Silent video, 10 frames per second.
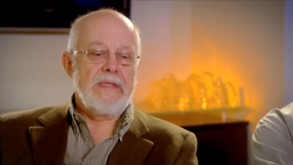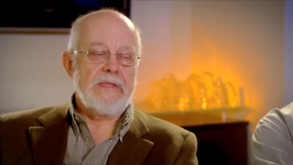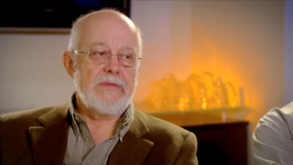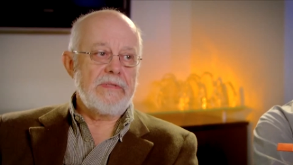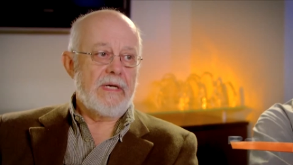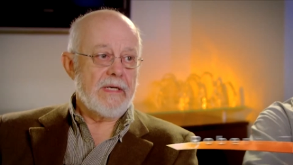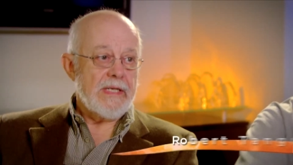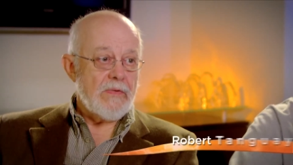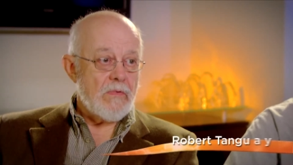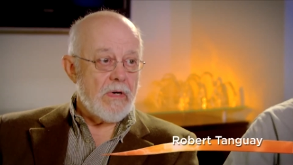He could
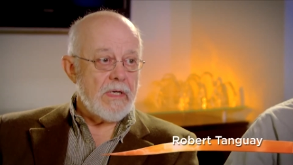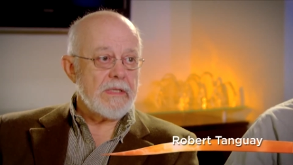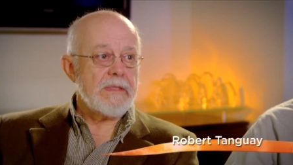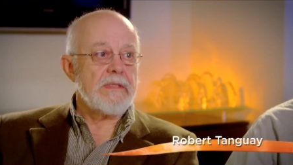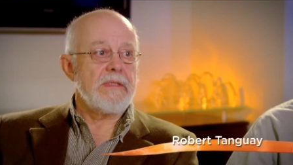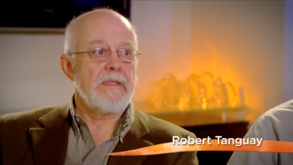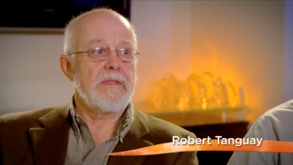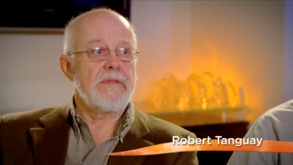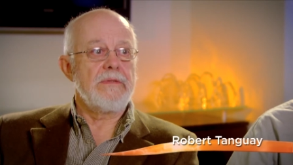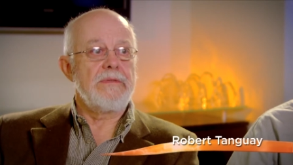hardly walk.
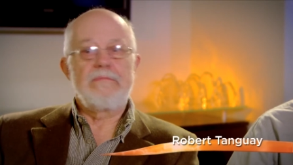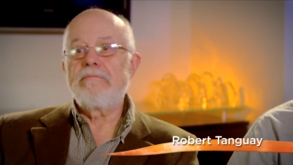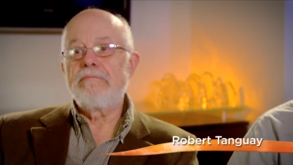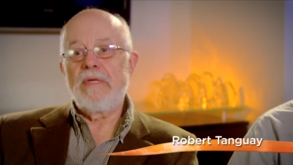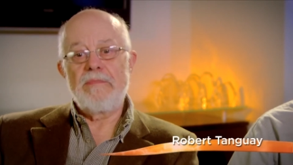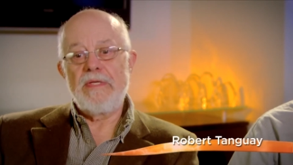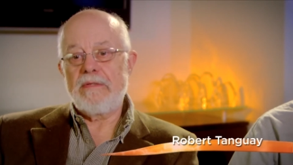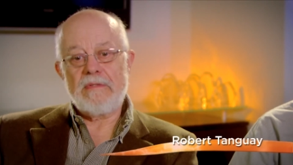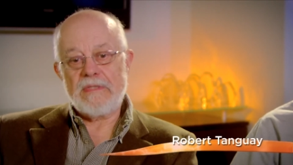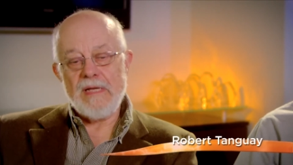He could
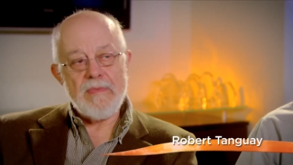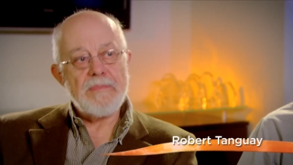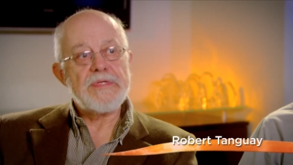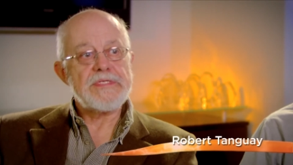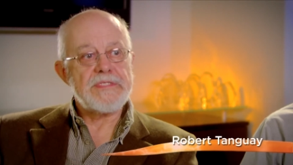maybe climb up the